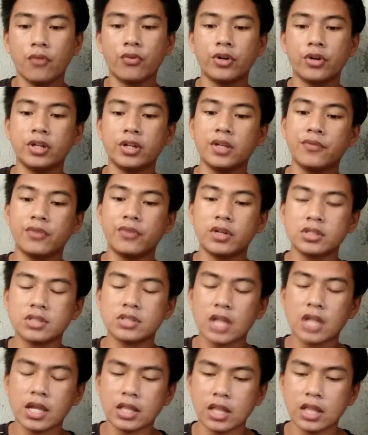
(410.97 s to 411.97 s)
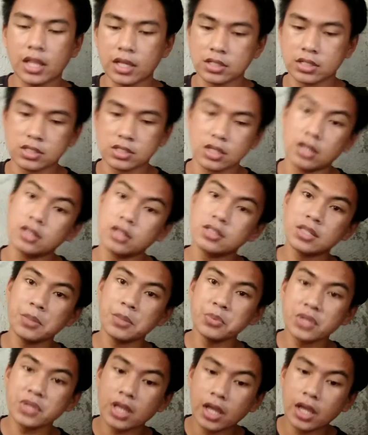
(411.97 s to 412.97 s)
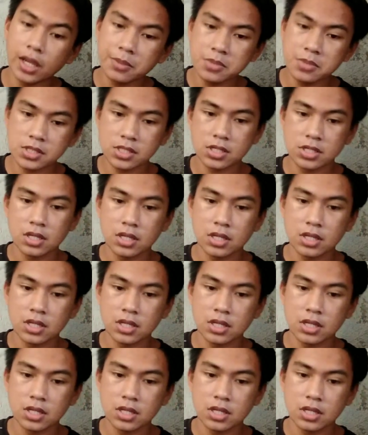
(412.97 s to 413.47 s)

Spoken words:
for a different dialects, and sometimes